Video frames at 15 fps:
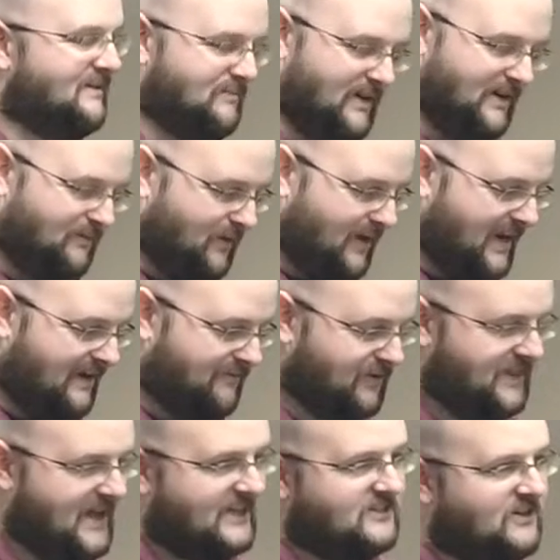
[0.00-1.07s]
But whatever,
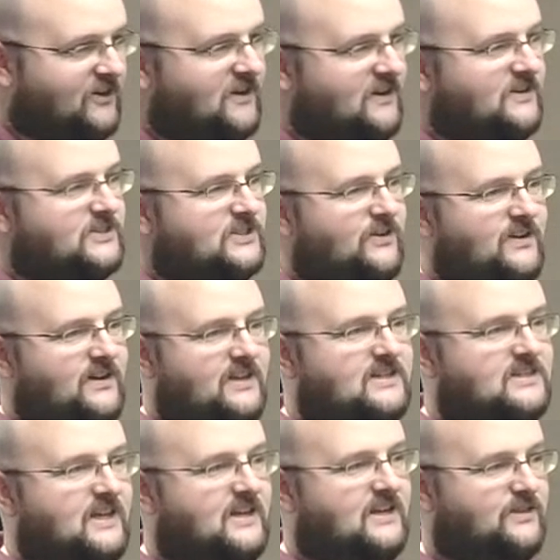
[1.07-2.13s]
that's hard, so at
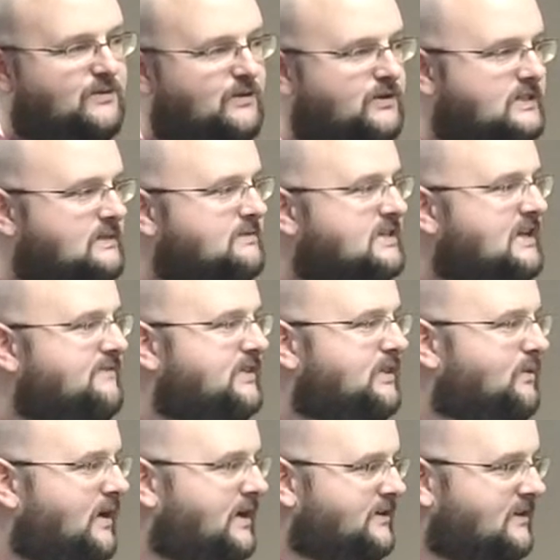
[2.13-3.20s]
least they can throw some stuff in the
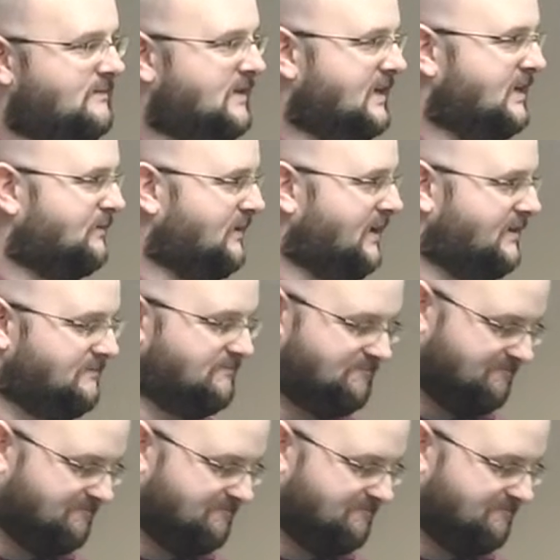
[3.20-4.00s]
water and make it red.